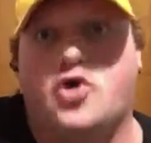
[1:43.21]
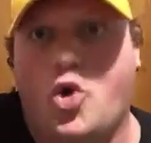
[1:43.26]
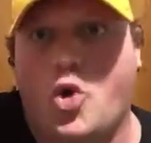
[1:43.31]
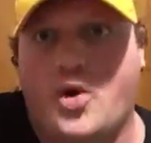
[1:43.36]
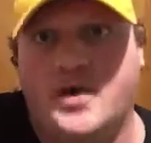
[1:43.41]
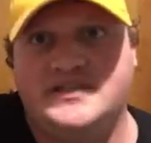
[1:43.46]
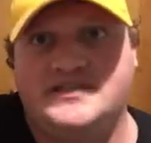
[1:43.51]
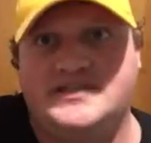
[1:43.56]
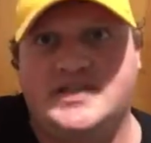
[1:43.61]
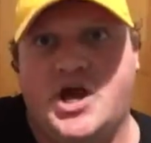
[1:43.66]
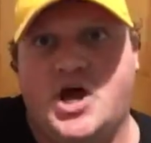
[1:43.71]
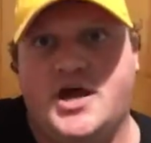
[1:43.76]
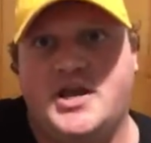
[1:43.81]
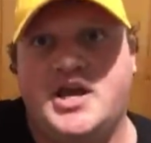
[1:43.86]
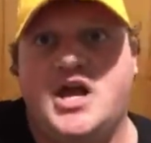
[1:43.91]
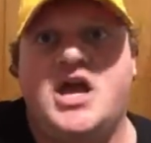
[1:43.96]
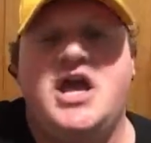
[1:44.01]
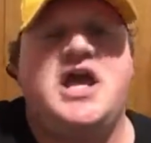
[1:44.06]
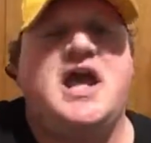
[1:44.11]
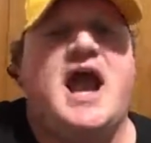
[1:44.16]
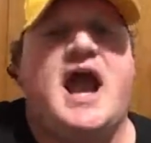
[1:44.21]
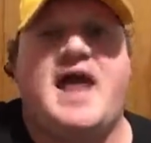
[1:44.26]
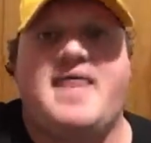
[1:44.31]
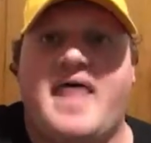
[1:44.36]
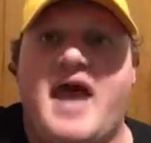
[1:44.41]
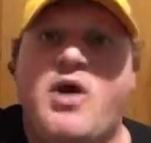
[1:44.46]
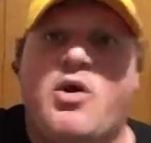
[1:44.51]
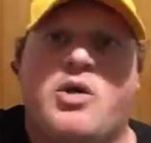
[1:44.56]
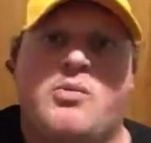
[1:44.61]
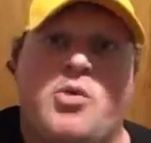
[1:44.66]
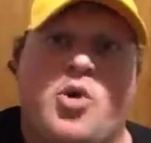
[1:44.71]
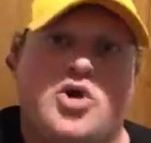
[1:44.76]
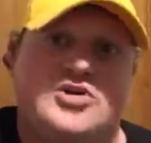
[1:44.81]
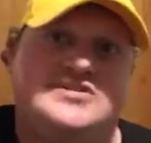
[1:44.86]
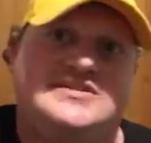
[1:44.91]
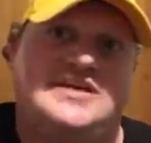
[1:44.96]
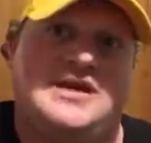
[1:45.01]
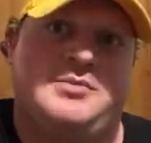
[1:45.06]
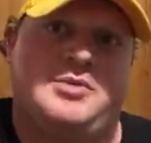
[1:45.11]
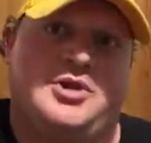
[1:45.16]
Khoisan, and they were more
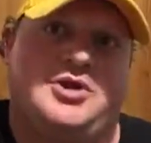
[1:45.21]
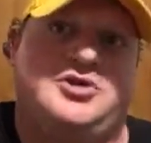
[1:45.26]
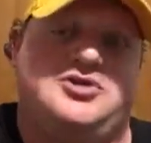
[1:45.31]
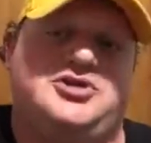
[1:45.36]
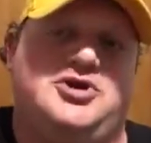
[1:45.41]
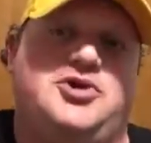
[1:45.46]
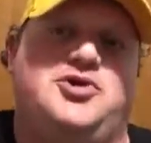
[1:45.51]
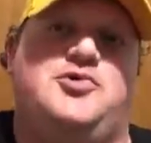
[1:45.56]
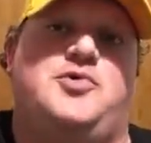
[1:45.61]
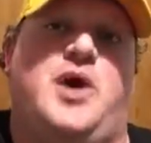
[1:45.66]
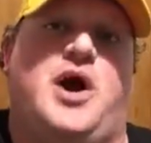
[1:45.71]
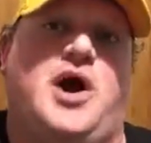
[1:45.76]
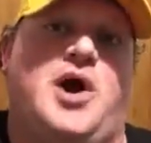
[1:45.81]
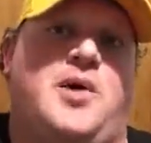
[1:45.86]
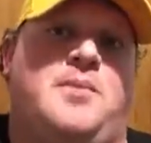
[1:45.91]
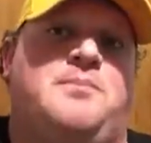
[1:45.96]
similar to